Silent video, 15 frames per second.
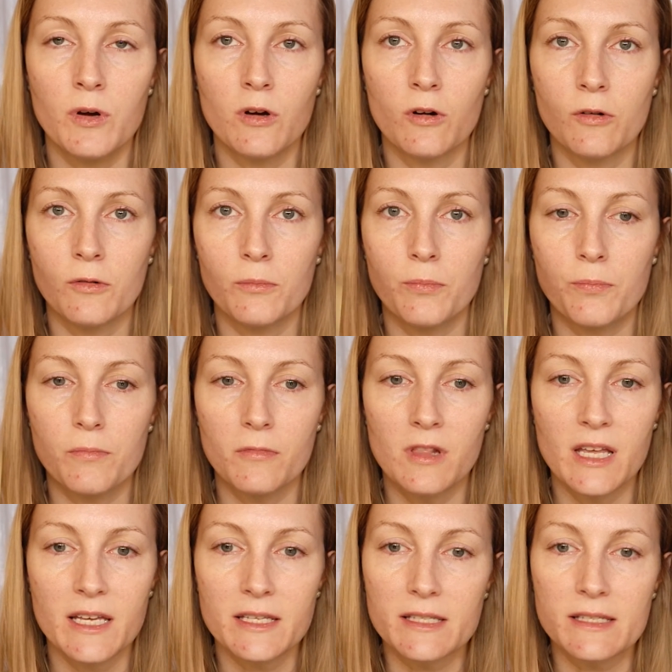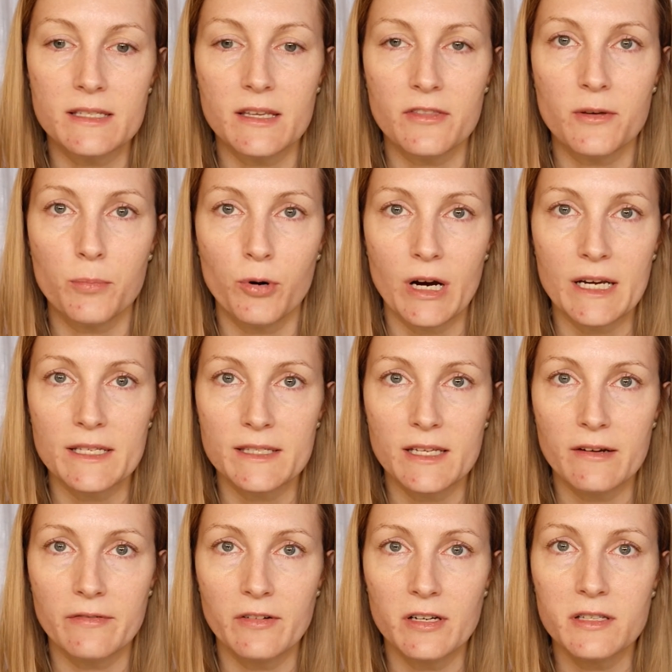will list the price
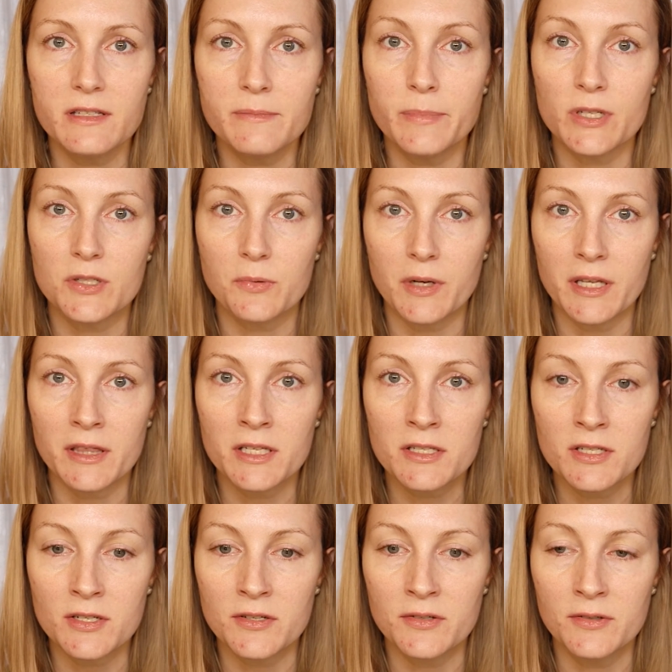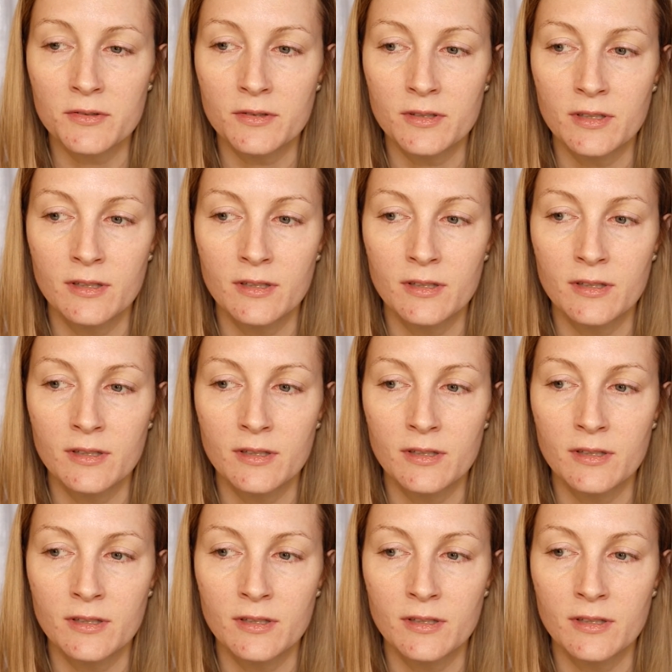difference between the two,